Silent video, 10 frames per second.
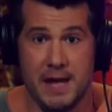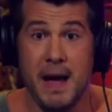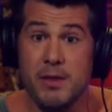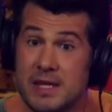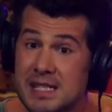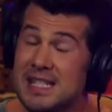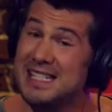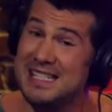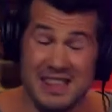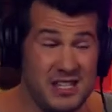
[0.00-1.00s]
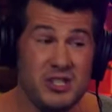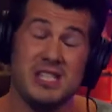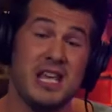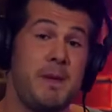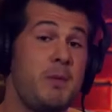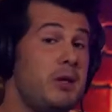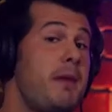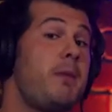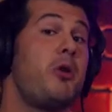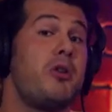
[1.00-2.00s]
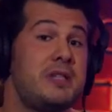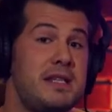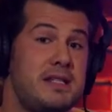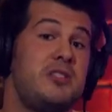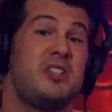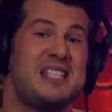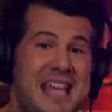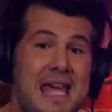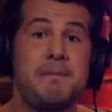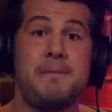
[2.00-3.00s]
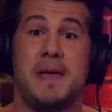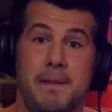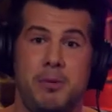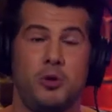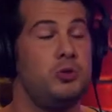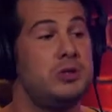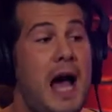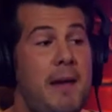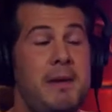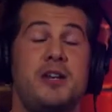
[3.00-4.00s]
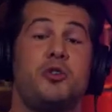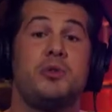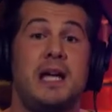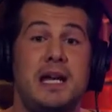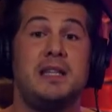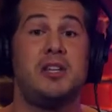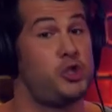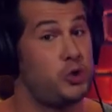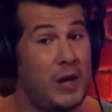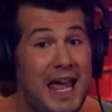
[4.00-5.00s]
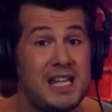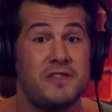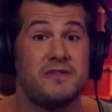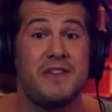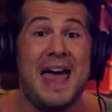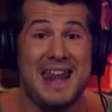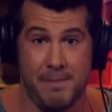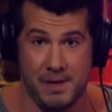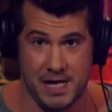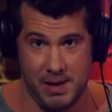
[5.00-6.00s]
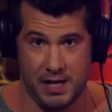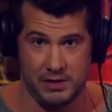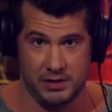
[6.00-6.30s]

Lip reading: And by the way, these are the same people, a lot of people don't understand this, these are the same people who lobbied and created the trans fat epidemic in